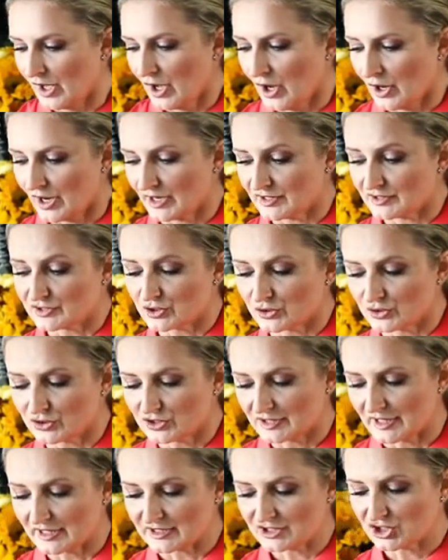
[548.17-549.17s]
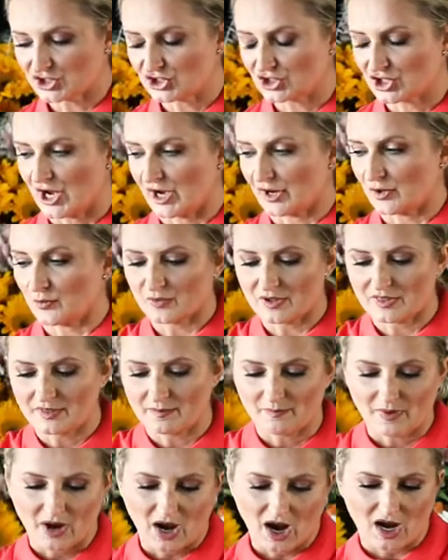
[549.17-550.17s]
All right, so let's check with the
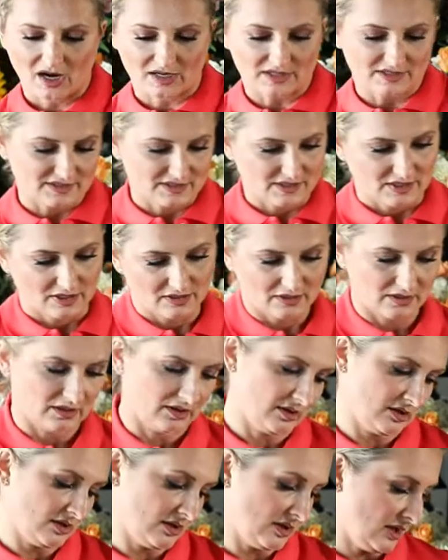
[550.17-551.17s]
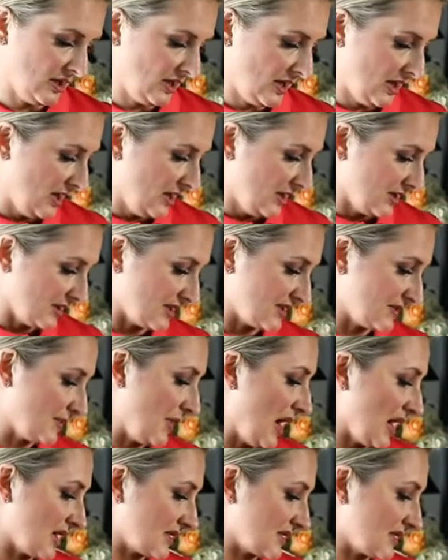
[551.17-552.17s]
box. This
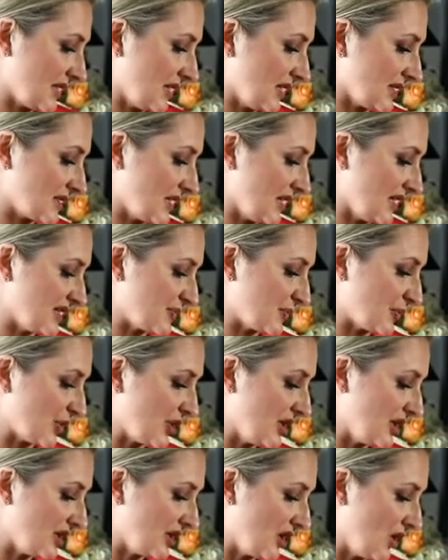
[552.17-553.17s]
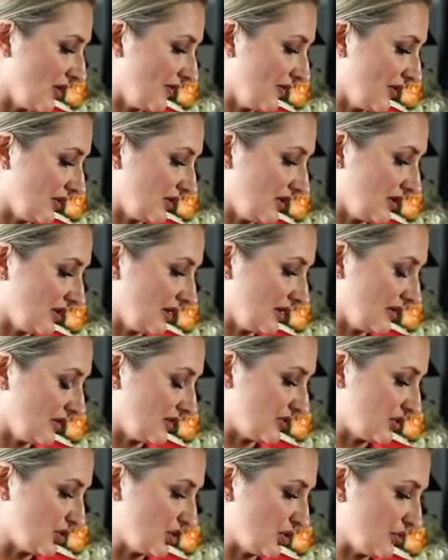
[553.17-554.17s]
box tells us preheat oven
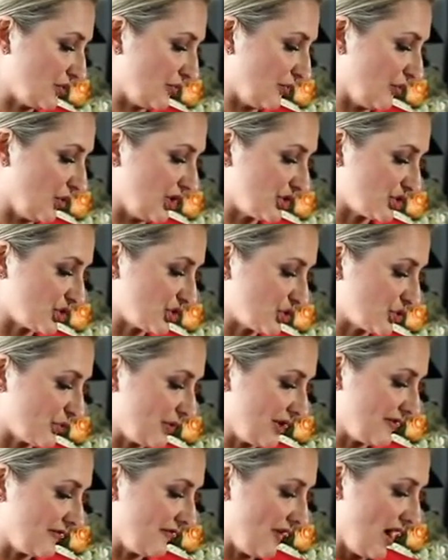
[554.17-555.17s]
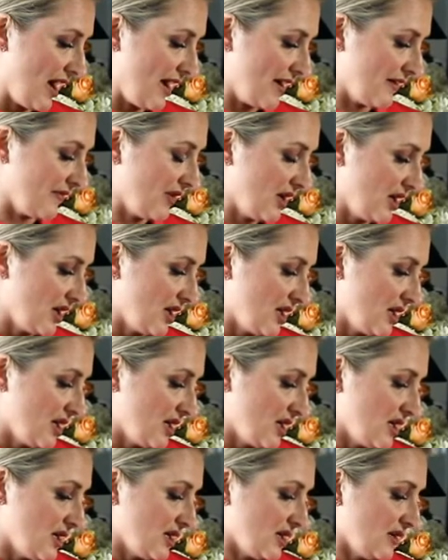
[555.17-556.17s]
to four twenty-five
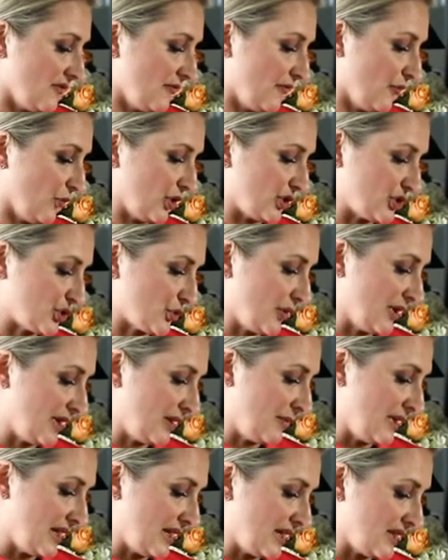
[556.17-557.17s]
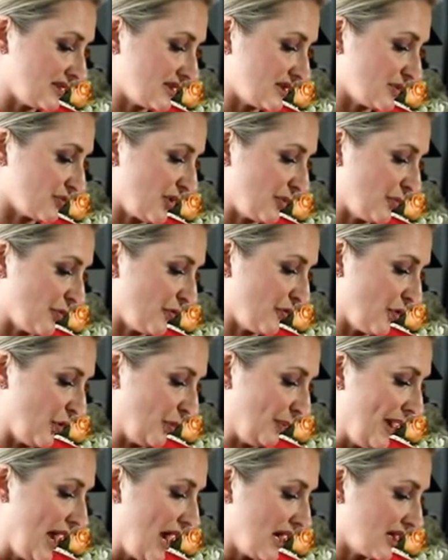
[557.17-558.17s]
for twenty minutes, remove all
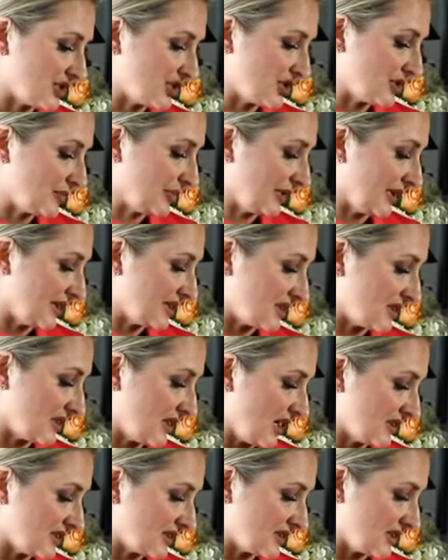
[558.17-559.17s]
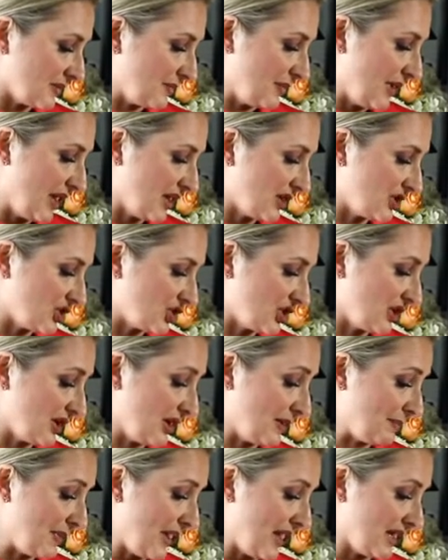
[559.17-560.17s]
packaging, place a nonstick baking sheet
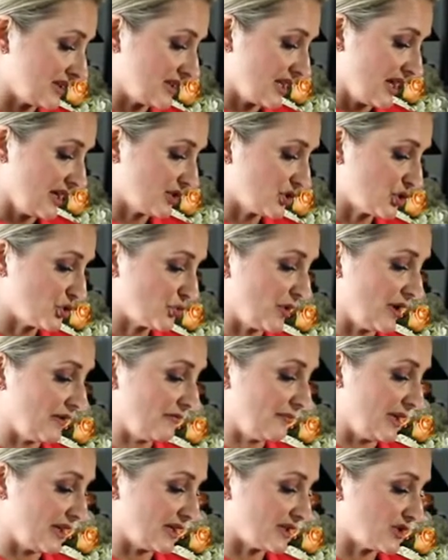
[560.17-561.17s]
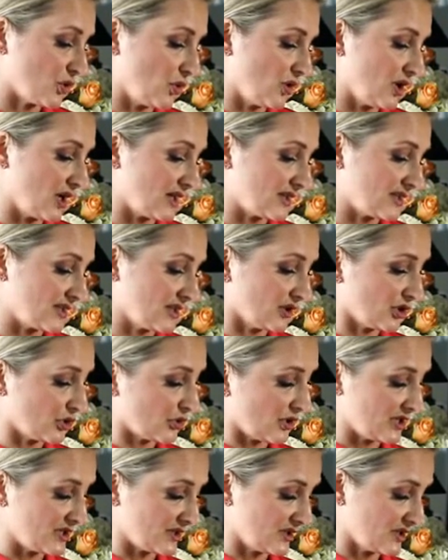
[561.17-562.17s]
and bake ten to twelve minutes or until
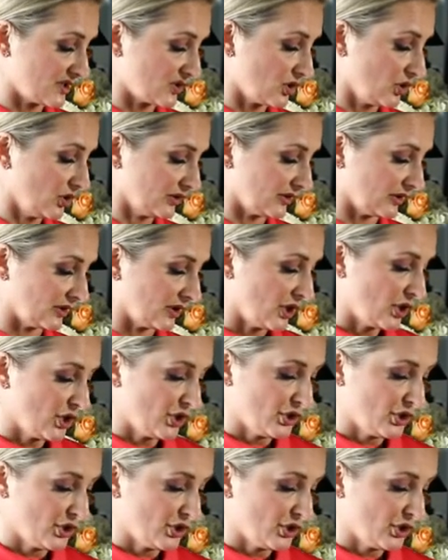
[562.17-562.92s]
crust is golden.